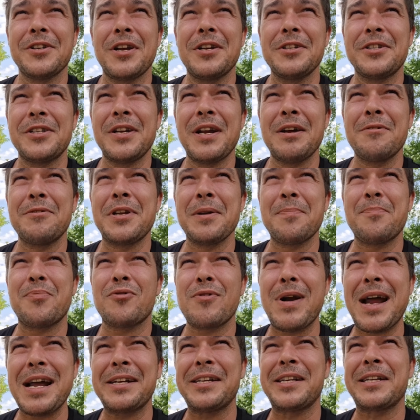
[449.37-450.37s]
you know,
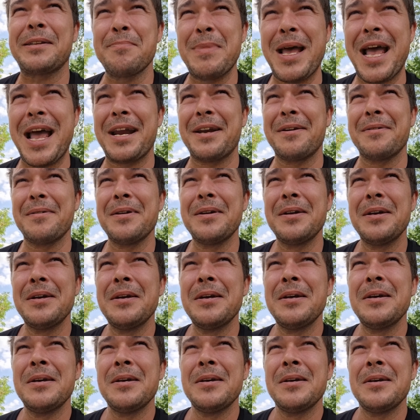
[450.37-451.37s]
depressed men,
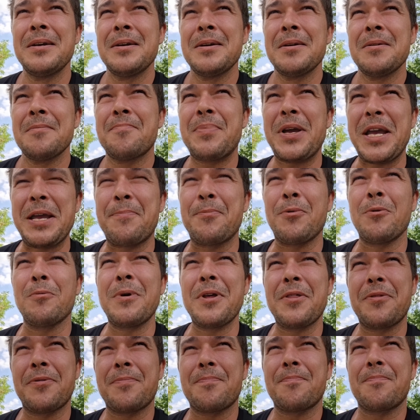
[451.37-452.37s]
people
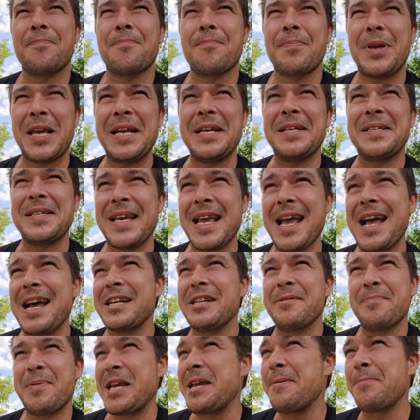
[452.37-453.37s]
with
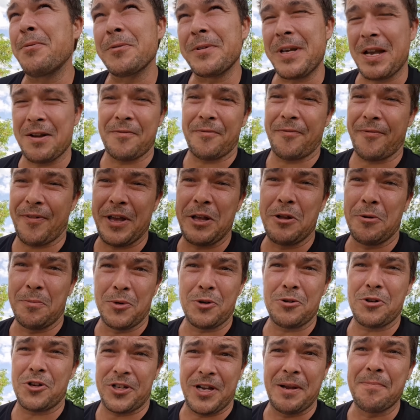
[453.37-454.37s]
PTS. People don't feel
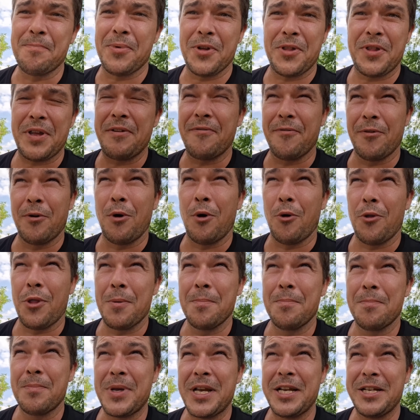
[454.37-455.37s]
much sympathy for
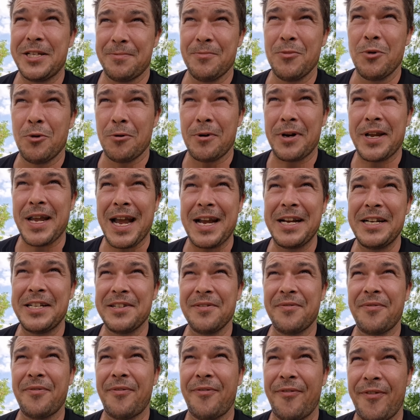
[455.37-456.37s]
them. It's more a case
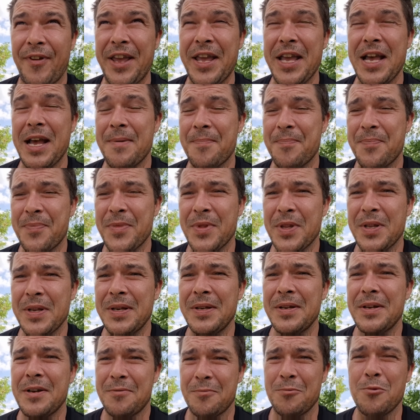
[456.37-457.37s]
of fear
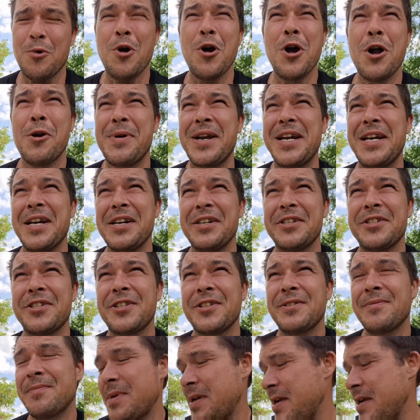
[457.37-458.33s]
and worriness.